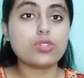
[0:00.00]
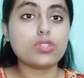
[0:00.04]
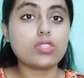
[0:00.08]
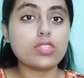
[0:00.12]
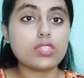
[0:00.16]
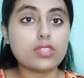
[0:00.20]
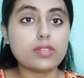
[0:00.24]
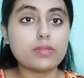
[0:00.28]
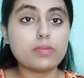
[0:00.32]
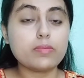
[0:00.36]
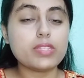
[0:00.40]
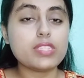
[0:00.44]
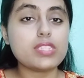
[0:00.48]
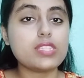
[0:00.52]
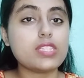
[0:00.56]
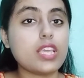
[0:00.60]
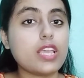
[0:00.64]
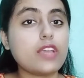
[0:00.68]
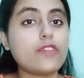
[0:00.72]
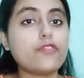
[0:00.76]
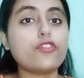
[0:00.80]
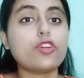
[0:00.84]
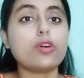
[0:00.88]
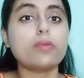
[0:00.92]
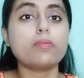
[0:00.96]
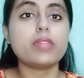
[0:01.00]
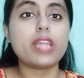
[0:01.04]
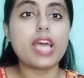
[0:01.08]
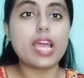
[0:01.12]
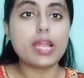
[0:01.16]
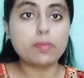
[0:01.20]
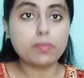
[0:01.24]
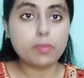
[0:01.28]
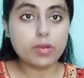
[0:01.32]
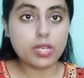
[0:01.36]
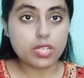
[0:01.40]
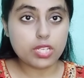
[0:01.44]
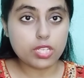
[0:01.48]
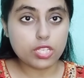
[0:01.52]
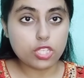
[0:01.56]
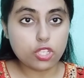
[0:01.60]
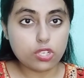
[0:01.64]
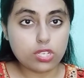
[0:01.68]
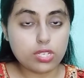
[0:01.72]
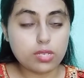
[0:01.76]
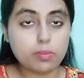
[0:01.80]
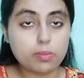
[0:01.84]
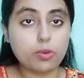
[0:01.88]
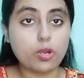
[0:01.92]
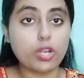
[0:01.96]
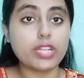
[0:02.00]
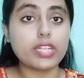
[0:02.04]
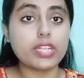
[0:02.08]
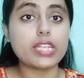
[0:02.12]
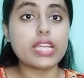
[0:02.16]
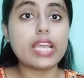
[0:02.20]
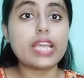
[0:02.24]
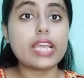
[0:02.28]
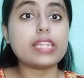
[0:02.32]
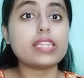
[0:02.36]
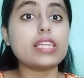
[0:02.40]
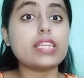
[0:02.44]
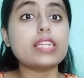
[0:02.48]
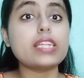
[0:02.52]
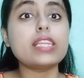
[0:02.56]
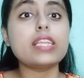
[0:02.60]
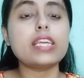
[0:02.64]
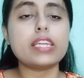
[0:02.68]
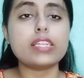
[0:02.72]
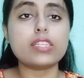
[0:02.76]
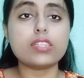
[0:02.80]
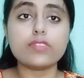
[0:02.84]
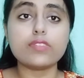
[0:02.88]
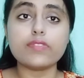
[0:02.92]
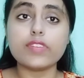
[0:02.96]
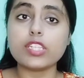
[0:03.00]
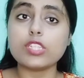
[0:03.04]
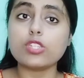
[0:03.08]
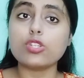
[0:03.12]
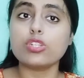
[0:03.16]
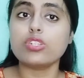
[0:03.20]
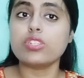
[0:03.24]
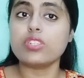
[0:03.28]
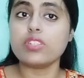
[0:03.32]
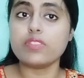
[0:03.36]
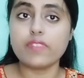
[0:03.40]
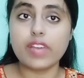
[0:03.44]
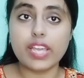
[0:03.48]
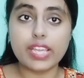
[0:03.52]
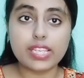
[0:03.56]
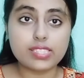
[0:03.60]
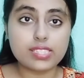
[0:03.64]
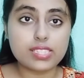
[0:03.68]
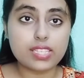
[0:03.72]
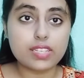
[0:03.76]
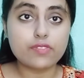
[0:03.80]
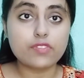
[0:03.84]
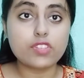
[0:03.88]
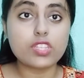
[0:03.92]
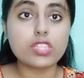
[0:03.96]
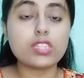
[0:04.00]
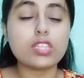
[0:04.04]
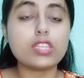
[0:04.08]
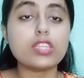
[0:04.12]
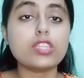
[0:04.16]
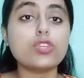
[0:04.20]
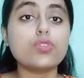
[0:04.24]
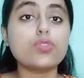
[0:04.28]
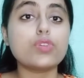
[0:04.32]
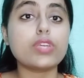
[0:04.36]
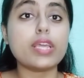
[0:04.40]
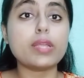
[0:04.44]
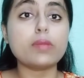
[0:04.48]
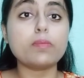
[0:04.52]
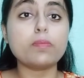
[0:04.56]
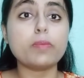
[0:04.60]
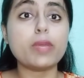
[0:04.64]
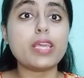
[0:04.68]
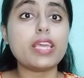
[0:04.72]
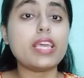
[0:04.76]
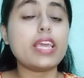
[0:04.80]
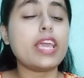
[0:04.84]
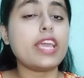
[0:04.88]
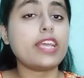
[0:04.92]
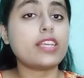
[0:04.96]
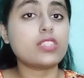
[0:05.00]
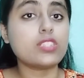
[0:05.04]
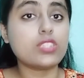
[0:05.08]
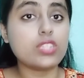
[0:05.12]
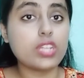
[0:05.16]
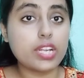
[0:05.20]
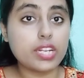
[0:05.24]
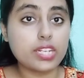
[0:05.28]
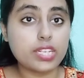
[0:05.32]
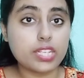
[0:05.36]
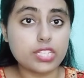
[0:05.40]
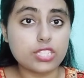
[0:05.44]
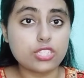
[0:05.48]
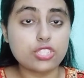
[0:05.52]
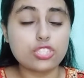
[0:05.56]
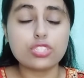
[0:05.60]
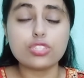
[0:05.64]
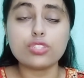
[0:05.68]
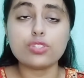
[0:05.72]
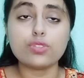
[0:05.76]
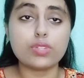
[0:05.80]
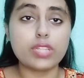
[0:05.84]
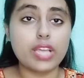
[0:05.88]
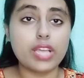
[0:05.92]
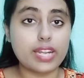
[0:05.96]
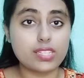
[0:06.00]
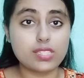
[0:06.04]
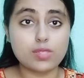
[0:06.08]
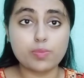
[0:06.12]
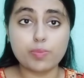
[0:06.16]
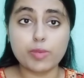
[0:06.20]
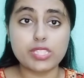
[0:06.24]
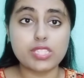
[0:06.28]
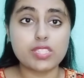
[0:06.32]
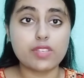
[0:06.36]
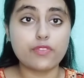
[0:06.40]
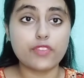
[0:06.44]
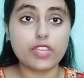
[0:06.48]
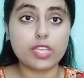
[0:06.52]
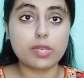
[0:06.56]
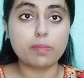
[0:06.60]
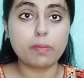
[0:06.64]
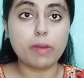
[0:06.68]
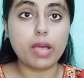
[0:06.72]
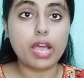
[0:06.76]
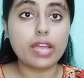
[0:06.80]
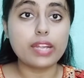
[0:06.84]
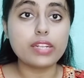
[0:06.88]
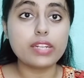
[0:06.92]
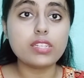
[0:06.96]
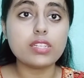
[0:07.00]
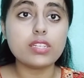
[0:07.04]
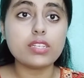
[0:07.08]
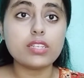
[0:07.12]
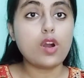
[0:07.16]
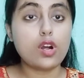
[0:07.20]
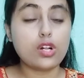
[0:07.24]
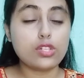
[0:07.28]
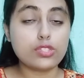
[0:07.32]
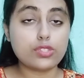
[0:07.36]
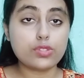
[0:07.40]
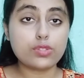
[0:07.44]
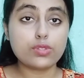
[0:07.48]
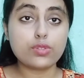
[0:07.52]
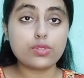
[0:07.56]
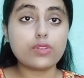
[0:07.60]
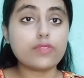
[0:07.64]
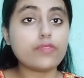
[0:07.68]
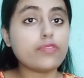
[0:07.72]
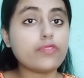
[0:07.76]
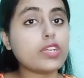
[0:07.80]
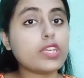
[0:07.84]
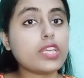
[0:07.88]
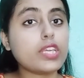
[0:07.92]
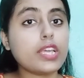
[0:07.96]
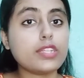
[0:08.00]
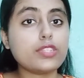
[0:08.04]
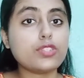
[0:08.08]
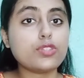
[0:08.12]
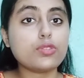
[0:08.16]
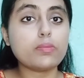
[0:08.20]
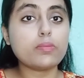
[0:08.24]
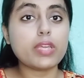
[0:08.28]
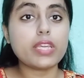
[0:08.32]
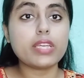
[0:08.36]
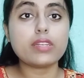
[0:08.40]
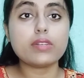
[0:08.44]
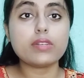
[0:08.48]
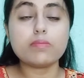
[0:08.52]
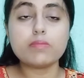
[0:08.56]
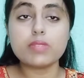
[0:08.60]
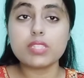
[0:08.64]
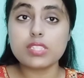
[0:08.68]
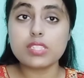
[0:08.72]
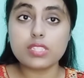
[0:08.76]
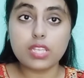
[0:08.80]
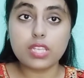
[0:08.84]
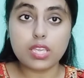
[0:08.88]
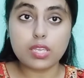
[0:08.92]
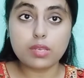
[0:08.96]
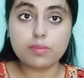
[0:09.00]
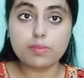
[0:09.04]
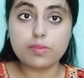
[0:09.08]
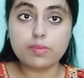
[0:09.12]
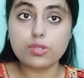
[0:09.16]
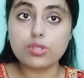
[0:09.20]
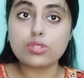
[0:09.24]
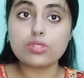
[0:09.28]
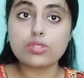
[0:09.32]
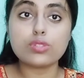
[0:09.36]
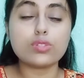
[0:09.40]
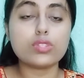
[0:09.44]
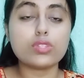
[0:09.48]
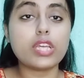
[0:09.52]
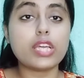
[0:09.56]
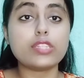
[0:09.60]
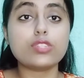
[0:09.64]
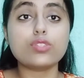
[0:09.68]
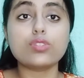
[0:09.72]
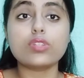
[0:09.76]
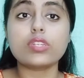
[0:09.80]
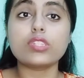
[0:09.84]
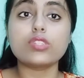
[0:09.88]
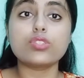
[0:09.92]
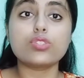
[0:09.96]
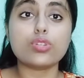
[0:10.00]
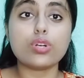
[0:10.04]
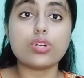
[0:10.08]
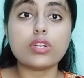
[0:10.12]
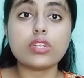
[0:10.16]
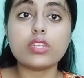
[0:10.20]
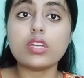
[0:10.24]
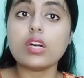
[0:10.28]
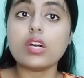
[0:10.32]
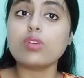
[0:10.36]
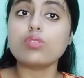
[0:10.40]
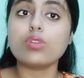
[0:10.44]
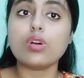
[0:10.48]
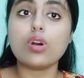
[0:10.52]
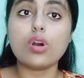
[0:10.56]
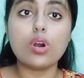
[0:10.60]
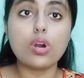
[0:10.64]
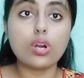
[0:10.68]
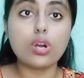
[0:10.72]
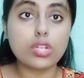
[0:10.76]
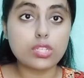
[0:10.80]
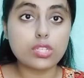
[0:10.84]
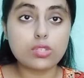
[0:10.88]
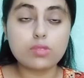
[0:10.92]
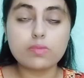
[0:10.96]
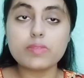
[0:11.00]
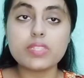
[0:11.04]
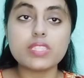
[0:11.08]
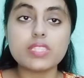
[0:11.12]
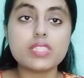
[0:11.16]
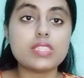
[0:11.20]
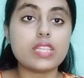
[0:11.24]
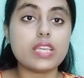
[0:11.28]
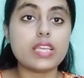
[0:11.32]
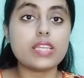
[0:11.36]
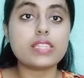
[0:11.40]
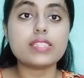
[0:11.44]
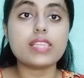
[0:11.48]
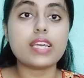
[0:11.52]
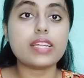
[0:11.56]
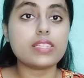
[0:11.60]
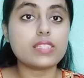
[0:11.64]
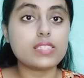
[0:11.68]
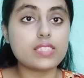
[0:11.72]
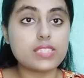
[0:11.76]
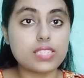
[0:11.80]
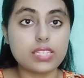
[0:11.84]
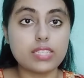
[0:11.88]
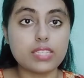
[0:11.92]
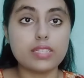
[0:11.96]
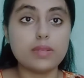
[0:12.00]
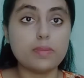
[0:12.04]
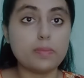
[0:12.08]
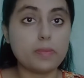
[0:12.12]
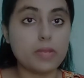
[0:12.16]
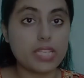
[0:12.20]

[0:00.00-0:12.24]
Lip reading: you did a mistake from that particular point, and then later when you revise everything you can pay extra attention to that specific part. Also don't forget to make a mistake book so that you can jot down all your mistakes at a single